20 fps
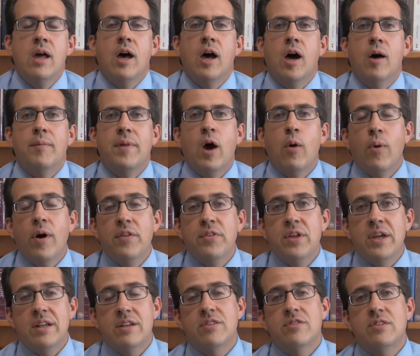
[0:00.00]
Um, now one
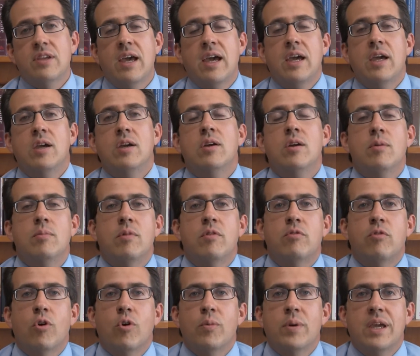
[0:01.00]
thing to say
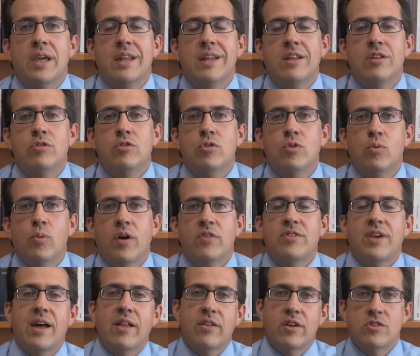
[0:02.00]
before we get into
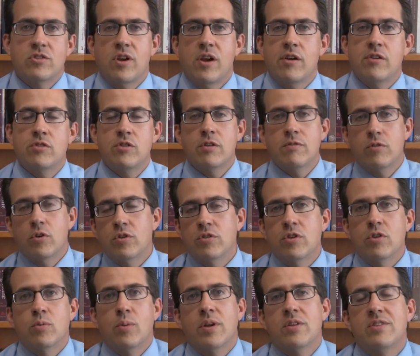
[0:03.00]
what's Alexandria
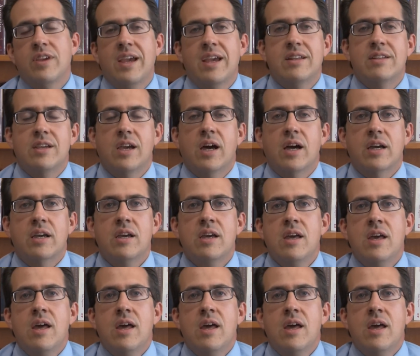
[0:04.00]
versus what's Antioch